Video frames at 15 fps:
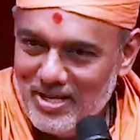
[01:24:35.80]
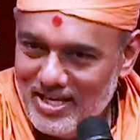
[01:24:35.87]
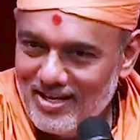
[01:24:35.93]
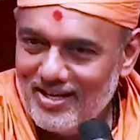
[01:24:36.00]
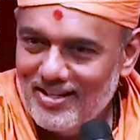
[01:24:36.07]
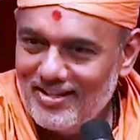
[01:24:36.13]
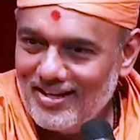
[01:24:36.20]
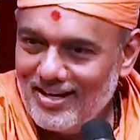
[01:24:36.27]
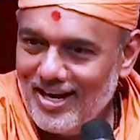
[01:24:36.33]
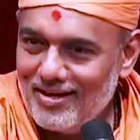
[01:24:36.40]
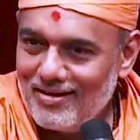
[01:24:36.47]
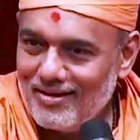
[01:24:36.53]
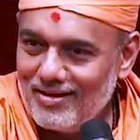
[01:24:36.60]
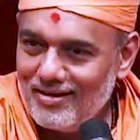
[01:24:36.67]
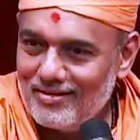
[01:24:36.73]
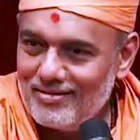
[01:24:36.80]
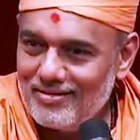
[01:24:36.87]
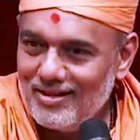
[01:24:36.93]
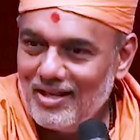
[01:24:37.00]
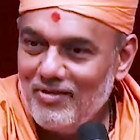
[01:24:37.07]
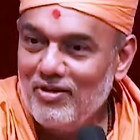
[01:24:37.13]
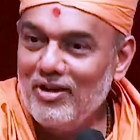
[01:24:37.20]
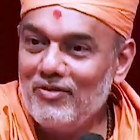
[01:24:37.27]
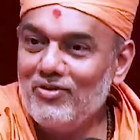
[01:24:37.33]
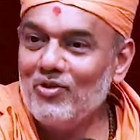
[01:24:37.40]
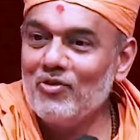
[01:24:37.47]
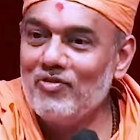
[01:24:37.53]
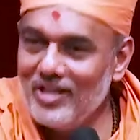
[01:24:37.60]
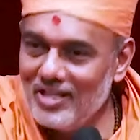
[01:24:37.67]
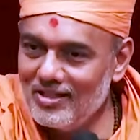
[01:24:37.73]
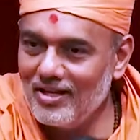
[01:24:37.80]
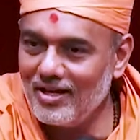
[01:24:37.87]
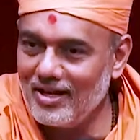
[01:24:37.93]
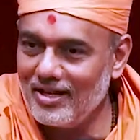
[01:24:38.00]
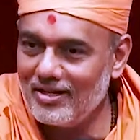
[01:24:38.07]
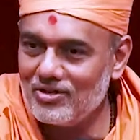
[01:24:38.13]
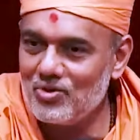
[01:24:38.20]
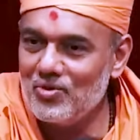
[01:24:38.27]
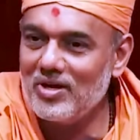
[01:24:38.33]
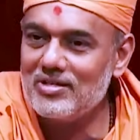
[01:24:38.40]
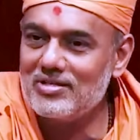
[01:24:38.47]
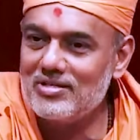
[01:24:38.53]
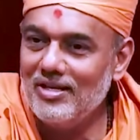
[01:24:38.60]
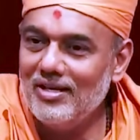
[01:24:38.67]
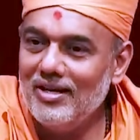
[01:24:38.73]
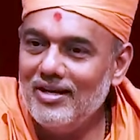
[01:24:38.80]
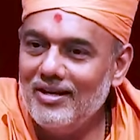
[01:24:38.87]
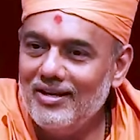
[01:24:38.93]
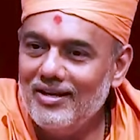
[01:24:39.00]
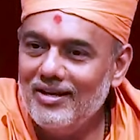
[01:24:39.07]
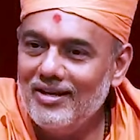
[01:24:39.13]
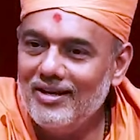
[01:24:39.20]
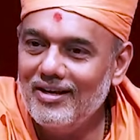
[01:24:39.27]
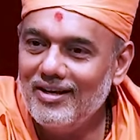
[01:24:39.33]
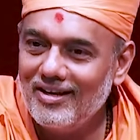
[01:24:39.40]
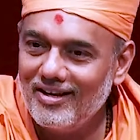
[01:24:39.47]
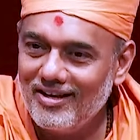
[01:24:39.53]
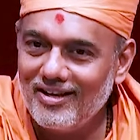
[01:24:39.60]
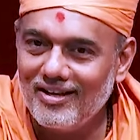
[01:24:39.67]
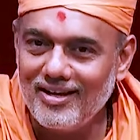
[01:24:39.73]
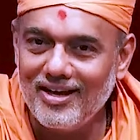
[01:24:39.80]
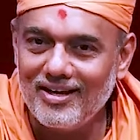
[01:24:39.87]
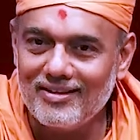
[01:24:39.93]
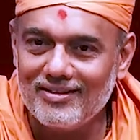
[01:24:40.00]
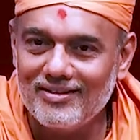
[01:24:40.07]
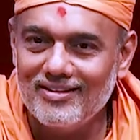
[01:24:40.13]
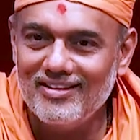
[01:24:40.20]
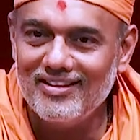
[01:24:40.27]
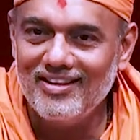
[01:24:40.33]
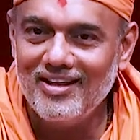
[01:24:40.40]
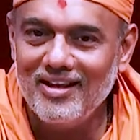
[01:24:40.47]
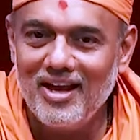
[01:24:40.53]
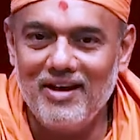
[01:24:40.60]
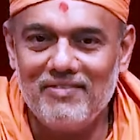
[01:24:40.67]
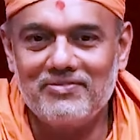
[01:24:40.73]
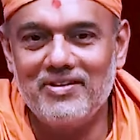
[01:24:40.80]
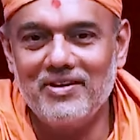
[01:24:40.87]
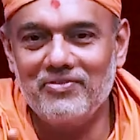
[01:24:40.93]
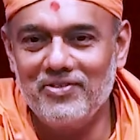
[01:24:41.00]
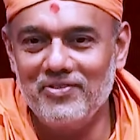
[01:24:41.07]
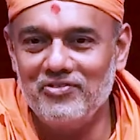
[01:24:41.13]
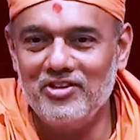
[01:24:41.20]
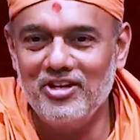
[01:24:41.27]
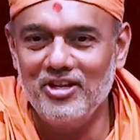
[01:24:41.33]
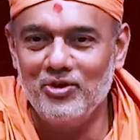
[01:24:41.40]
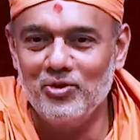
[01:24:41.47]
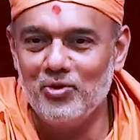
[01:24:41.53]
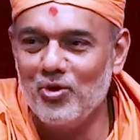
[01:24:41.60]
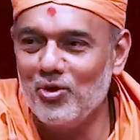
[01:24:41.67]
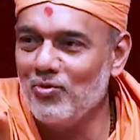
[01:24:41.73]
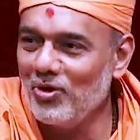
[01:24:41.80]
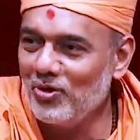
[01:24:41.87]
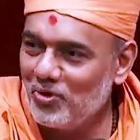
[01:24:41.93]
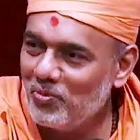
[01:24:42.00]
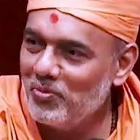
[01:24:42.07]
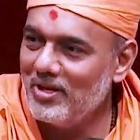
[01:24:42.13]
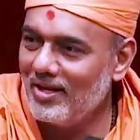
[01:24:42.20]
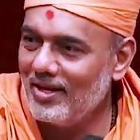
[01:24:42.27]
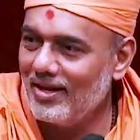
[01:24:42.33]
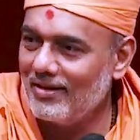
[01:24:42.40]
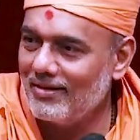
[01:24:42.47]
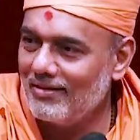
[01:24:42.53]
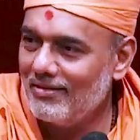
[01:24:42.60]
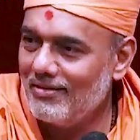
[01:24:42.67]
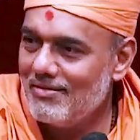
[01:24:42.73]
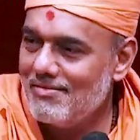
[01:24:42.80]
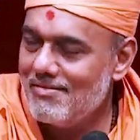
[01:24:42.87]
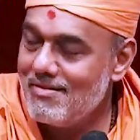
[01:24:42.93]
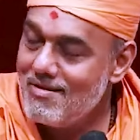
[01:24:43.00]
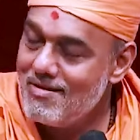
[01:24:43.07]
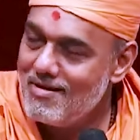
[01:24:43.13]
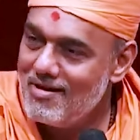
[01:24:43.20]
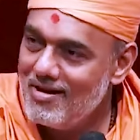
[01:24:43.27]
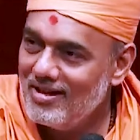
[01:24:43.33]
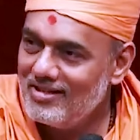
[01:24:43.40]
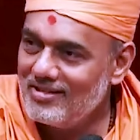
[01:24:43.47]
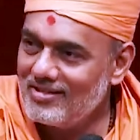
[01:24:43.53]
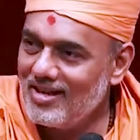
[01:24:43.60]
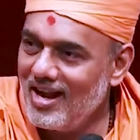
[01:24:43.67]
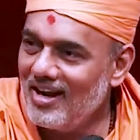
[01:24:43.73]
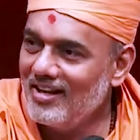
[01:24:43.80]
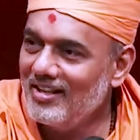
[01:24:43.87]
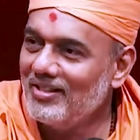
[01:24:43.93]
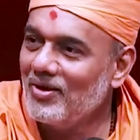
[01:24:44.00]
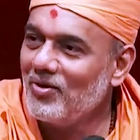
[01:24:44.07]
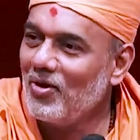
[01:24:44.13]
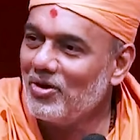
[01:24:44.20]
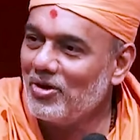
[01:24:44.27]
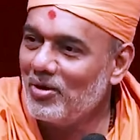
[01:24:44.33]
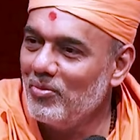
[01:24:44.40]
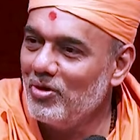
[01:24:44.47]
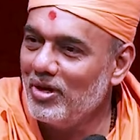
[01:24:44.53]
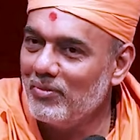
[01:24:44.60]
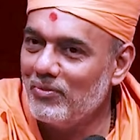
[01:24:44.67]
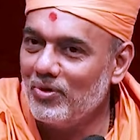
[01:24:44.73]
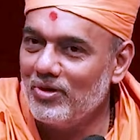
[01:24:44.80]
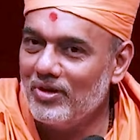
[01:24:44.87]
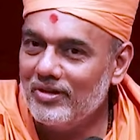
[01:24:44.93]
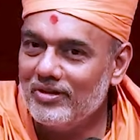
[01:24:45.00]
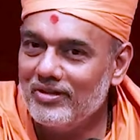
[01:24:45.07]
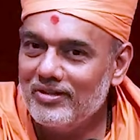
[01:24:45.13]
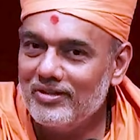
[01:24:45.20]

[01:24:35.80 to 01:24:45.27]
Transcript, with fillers: being in the rat race, even if you win the race, you are still a rat. rat. After 50, you don't want to be a rat start in the contributing mode.